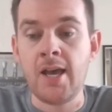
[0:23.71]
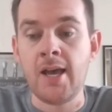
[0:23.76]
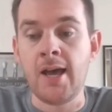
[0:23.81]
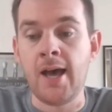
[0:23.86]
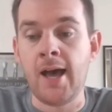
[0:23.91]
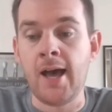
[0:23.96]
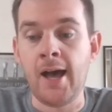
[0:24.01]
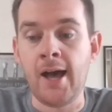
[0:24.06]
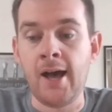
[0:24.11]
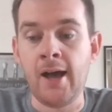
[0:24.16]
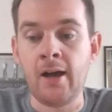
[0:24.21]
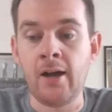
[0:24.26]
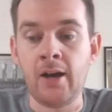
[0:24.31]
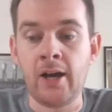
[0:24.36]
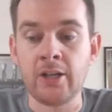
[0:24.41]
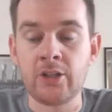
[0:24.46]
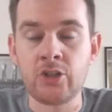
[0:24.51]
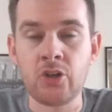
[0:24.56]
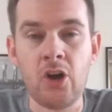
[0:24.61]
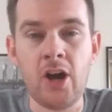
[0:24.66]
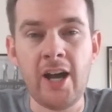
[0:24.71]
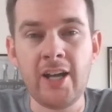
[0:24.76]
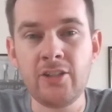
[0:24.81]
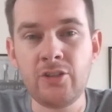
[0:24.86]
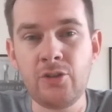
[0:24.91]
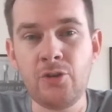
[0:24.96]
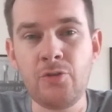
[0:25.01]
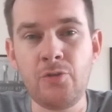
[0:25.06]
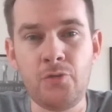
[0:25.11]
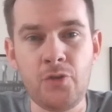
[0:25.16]
Uh, I try and
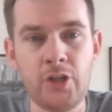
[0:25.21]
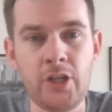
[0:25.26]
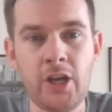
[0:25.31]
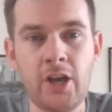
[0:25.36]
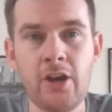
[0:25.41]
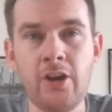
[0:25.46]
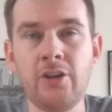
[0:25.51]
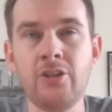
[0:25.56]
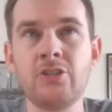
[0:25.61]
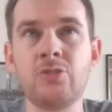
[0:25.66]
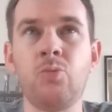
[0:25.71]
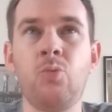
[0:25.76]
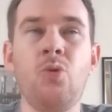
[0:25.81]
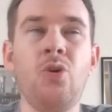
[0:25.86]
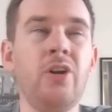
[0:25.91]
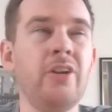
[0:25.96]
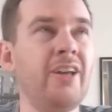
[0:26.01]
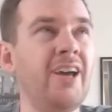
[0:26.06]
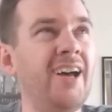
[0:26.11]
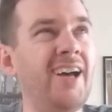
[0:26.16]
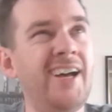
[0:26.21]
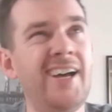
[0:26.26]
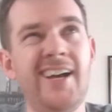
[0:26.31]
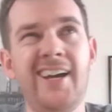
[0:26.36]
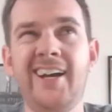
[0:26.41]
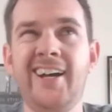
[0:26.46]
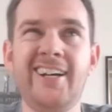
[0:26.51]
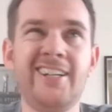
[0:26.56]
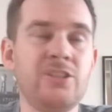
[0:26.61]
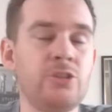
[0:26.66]
do videos, what,
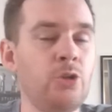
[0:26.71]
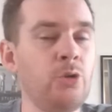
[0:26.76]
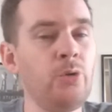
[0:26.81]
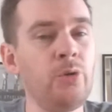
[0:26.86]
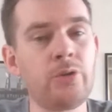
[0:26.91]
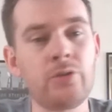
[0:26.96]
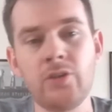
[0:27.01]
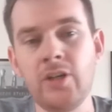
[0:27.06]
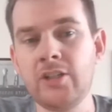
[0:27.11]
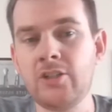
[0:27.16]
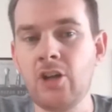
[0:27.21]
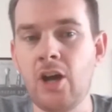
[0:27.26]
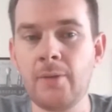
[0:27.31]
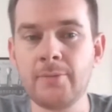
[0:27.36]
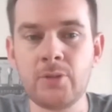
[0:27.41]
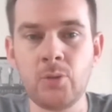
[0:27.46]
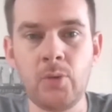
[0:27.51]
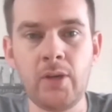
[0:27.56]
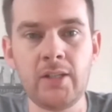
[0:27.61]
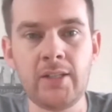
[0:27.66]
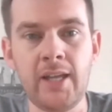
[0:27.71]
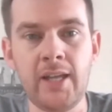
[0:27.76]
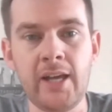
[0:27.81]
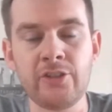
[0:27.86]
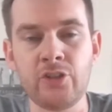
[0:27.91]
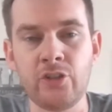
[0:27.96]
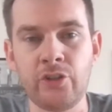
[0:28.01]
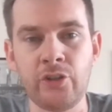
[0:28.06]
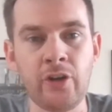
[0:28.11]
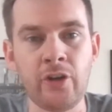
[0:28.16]
uh, two, three times a week now
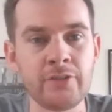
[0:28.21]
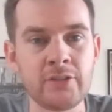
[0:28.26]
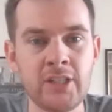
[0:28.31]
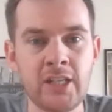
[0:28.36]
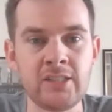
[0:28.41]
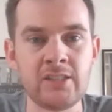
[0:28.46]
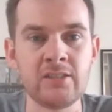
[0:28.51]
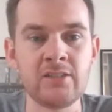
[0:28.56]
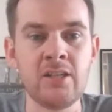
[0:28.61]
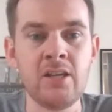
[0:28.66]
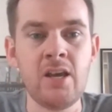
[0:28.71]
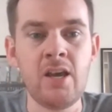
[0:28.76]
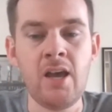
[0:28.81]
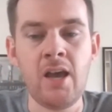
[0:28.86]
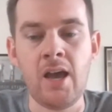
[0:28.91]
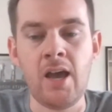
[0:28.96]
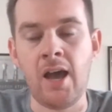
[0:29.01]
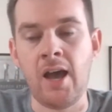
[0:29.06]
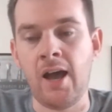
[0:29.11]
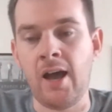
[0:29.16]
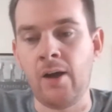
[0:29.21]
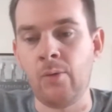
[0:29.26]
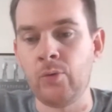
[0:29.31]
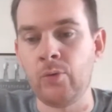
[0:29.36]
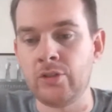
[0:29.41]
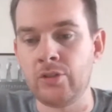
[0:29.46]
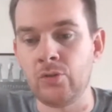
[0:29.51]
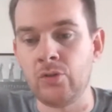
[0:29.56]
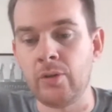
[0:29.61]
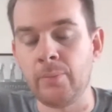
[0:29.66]
during the off-season. Uh, we're
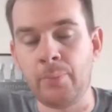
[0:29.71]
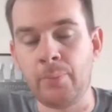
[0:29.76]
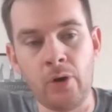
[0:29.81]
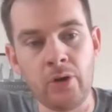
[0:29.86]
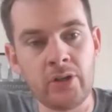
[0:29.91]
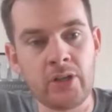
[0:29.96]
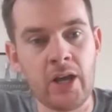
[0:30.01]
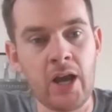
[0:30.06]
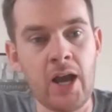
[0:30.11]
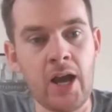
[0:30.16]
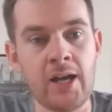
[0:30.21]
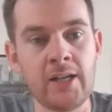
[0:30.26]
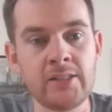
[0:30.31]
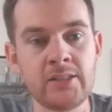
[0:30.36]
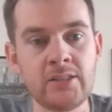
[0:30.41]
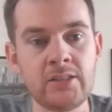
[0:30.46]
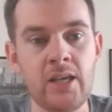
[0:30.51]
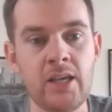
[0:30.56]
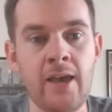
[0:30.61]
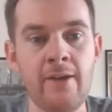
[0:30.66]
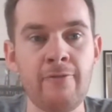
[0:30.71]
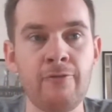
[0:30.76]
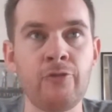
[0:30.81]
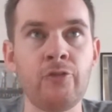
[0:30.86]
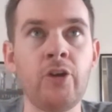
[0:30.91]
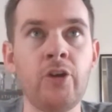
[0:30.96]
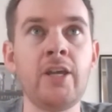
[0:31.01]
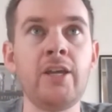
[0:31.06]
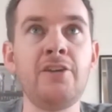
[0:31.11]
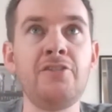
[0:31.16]
doing podcasts
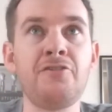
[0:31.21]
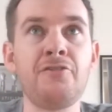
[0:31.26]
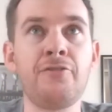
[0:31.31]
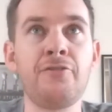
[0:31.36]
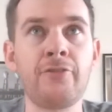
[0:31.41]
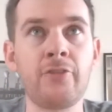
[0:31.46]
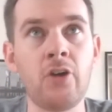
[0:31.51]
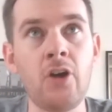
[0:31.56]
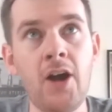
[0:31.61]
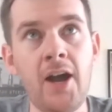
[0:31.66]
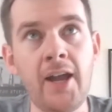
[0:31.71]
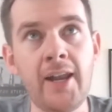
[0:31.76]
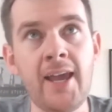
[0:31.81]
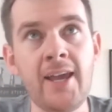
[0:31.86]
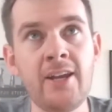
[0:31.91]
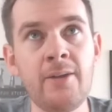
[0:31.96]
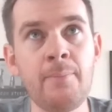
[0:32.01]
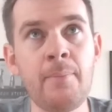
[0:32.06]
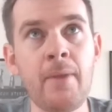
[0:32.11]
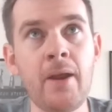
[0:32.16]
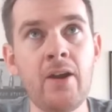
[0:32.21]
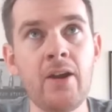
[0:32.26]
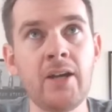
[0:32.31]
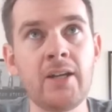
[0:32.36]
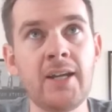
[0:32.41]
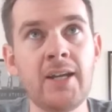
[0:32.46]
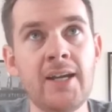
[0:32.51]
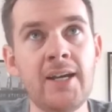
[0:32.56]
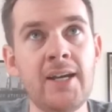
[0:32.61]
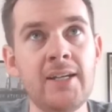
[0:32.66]
every Friday in
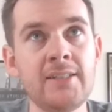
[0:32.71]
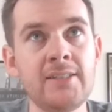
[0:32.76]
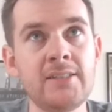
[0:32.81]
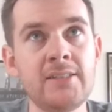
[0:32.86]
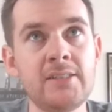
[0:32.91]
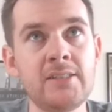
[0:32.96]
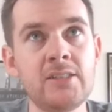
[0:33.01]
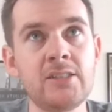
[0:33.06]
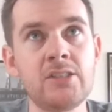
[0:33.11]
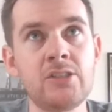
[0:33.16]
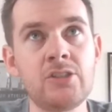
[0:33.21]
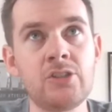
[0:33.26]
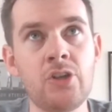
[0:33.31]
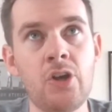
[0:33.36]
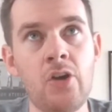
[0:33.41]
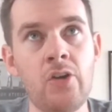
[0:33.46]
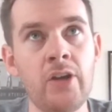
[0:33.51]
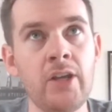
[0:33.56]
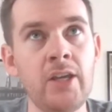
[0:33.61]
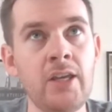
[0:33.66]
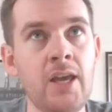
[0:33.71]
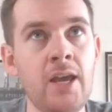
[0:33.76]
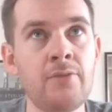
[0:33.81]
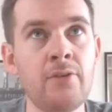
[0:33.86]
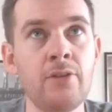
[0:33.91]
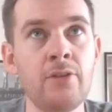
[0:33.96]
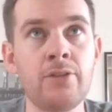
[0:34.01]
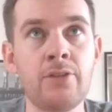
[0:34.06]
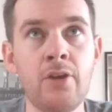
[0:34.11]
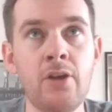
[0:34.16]
America. Sorry,
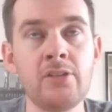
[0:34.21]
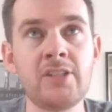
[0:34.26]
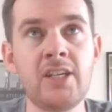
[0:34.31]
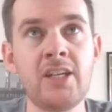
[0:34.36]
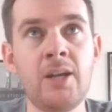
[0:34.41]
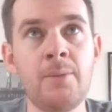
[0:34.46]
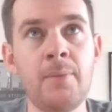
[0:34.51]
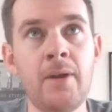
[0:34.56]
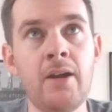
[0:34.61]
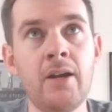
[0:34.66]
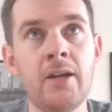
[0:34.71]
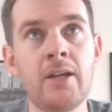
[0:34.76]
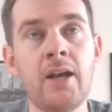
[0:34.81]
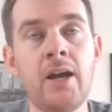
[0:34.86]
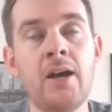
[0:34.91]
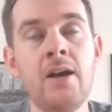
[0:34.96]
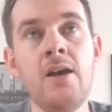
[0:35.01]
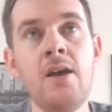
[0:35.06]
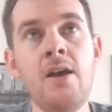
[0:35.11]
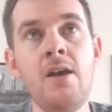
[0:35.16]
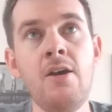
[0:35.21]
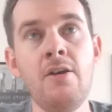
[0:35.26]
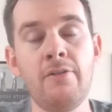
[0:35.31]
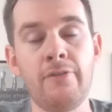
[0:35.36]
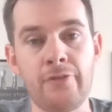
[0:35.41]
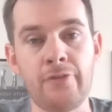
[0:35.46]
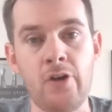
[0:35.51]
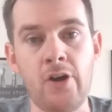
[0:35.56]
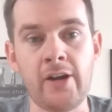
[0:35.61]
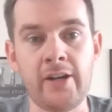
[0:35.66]
every Thursday in America,
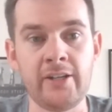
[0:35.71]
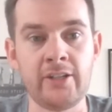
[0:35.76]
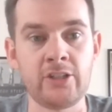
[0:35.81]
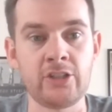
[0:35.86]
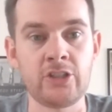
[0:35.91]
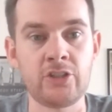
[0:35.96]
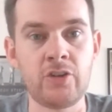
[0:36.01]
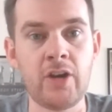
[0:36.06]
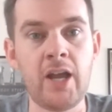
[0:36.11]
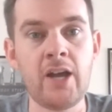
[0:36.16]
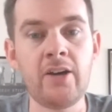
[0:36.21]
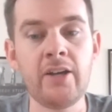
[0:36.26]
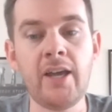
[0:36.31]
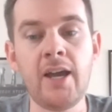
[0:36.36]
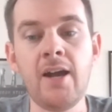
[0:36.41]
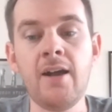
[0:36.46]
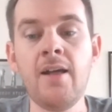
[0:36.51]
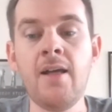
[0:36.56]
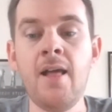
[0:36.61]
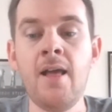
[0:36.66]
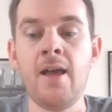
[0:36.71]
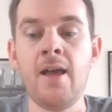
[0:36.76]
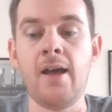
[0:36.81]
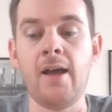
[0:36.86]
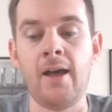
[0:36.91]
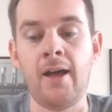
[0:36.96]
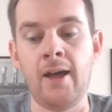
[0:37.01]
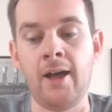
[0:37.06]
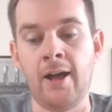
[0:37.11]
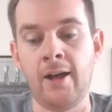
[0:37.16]
Friday in Australia
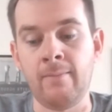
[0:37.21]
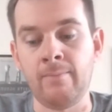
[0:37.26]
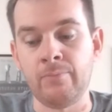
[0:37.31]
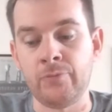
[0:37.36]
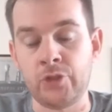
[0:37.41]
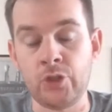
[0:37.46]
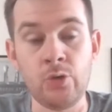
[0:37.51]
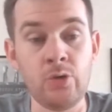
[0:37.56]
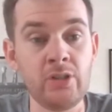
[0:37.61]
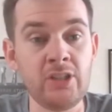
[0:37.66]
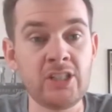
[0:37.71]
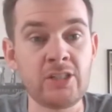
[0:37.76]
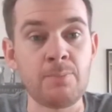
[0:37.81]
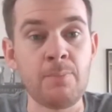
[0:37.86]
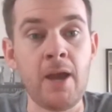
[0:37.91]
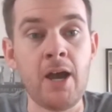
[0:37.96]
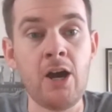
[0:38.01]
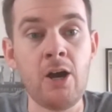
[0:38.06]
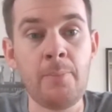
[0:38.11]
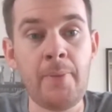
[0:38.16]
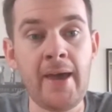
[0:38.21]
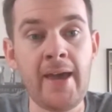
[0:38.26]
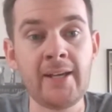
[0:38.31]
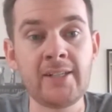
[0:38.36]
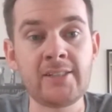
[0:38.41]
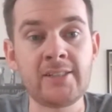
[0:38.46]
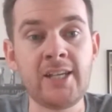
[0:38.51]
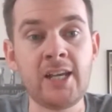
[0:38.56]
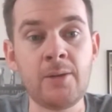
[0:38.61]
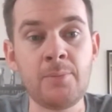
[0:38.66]
um, doing this mailbag
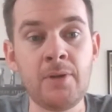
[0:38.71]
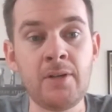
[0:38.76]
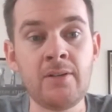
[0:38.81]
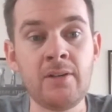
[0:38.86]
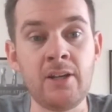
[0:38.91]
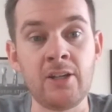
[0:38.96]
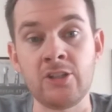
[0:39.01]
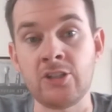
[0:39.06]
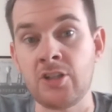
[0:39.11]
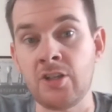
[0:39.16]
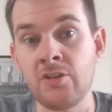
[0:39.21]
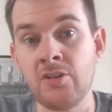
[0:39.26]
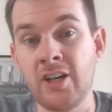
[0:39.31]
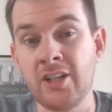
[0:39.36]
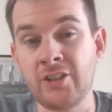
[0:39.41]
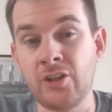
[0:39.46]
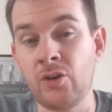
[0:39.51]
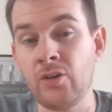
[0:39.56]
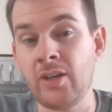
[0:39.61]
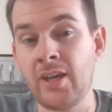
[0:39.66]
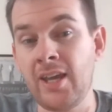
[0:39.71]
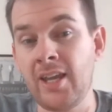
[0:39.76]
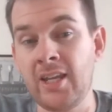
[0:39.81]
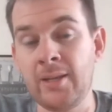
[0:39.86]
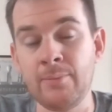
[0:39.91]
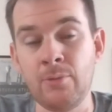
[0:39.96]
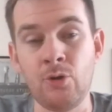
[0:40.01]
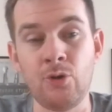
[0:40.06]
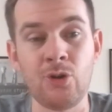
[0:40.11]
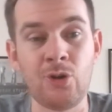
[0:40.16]
segment until I don't get any
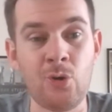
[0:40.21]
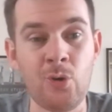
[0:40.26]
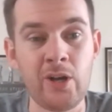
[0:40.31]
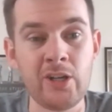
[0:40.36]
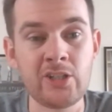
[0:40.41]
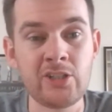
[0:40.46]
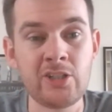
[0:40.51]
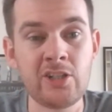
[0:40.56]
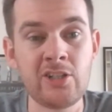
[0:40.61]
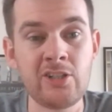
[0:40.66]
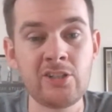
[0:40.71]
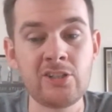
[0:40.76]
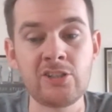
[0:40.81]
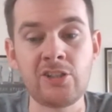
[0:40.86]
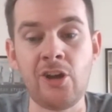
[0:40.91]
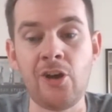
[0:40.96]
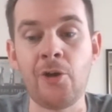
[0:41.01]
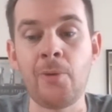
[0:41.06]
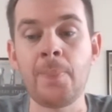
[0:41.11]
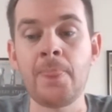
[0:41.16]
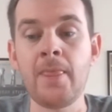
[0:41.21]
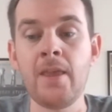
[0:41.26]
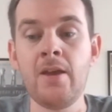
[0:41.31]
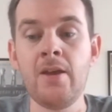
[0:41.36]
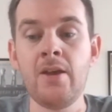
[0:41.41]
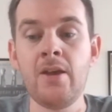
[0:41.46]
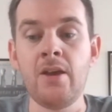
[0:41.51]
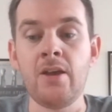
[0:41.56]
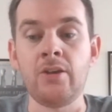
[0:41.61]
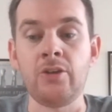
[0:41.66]
more questions. So,
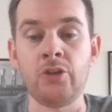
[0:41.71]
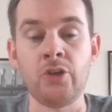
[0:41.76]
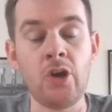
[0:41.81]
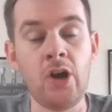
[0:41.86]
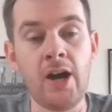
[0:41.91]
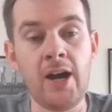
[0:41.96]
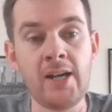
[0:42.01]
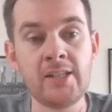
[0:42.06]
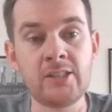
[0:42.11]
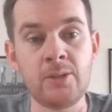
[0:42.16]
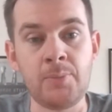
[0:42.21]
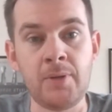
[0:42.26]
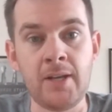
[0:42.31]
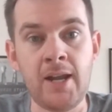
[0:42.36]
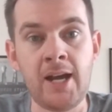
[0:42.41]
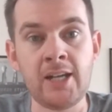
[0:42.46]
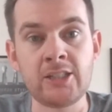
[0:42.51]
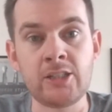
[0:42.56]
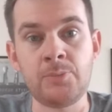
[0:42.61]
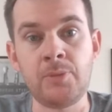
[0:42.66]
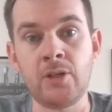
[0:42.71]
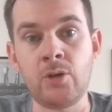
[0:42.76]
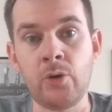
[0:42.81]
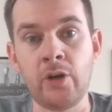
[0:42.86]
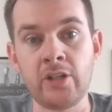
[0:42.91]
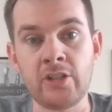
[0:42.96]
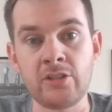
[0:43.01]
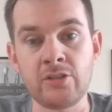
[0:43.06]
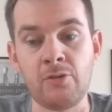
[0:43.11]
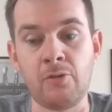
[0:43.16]
you guys have been asking me
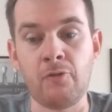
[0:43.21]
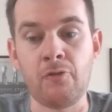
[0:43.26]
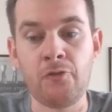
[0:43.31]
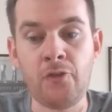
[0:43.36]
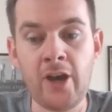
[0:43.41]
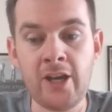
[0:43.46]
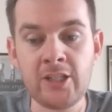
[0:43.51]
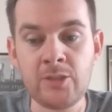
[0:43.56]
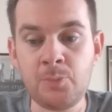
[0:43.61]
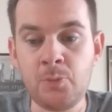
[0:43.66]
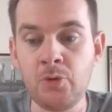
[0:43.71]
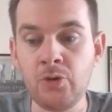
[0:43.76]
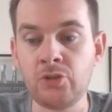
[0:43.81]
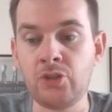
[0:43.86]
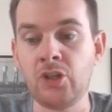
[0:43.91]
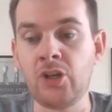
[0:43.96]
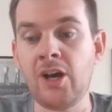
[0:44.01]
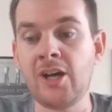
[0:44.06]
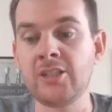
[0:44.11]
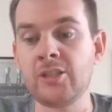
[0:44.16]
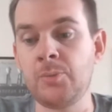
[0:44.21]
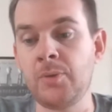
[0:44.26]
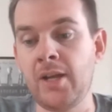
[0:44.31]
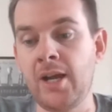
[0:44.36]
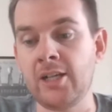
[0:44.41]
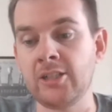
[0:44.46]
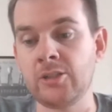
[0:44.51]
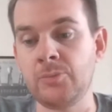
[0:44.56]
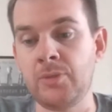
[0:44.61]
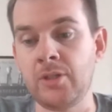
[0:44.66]
questions on Facebook. You guys have been
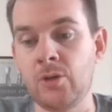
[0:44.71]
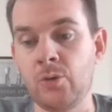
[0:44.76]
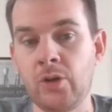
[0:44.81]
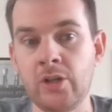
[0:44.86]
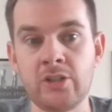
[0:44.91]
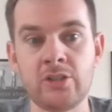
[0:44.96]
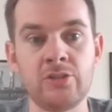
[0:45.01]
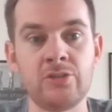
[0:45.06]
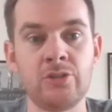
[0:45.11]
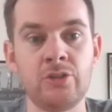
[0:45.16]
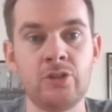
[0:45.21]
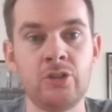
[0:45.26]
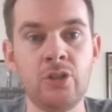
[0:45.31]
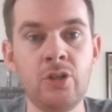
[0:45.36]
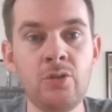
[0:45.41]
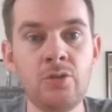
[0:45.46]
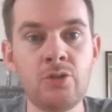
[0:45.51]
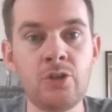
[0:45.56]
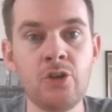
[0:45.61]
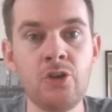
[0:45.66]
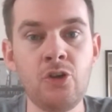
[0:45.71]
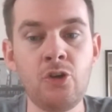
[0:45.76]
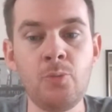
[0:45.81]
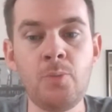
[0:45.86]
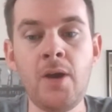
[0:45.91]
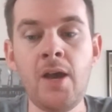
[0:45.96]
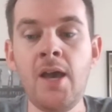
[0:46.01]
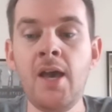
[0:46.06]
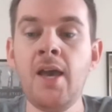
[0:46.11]
asking me questions on YouTube.